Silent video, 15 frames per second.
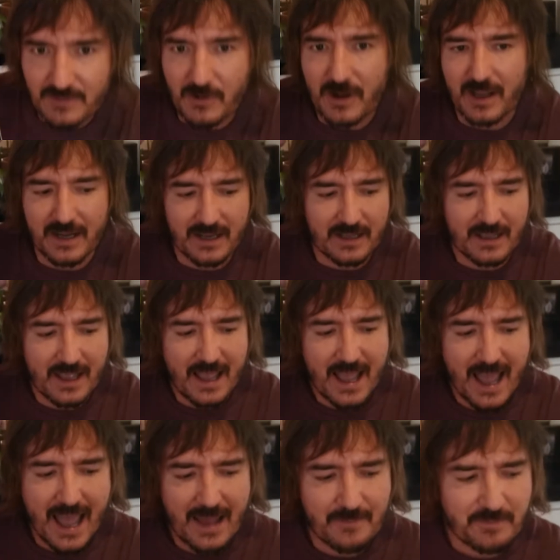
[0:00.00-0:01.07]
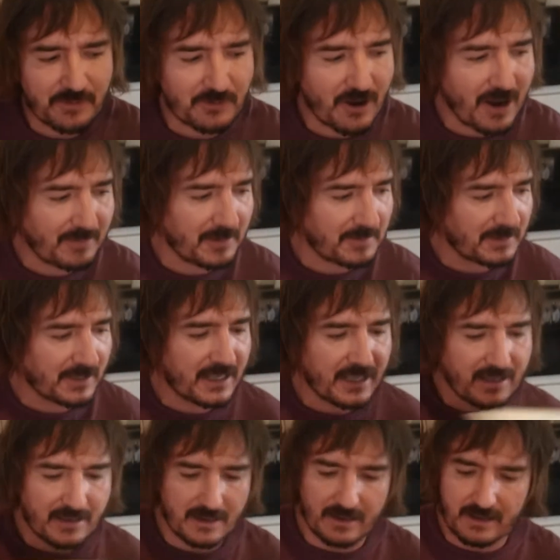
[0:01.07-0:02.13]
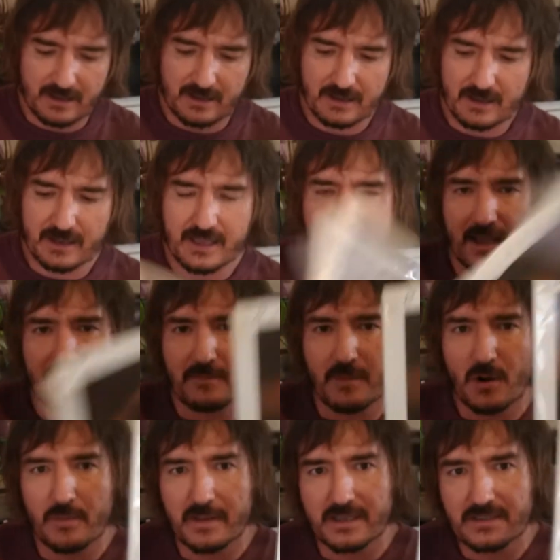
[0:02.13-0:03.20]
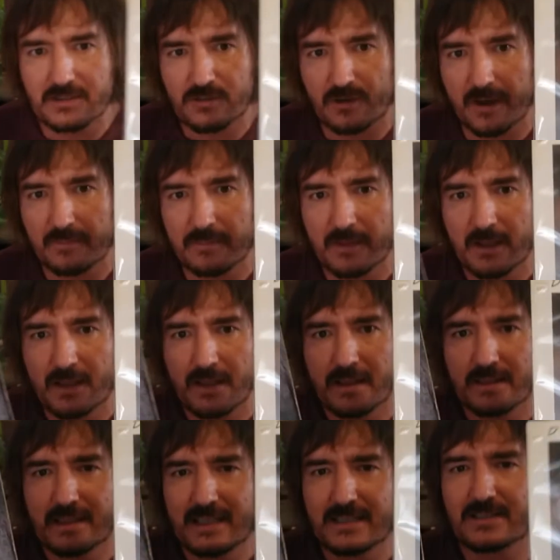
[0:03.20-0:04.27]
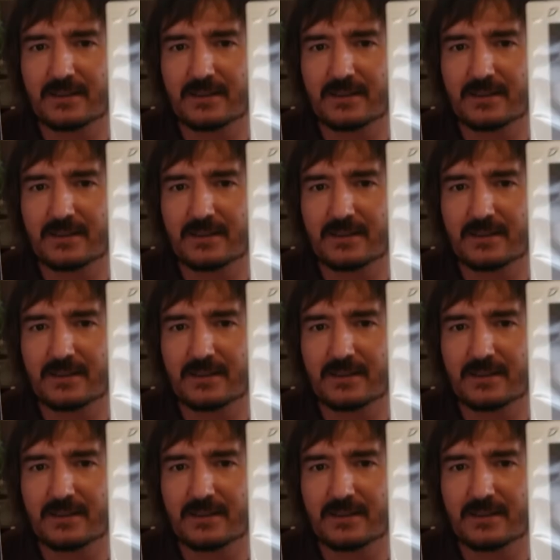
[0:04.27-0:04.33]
one, and probably, again, Mobius Trip. These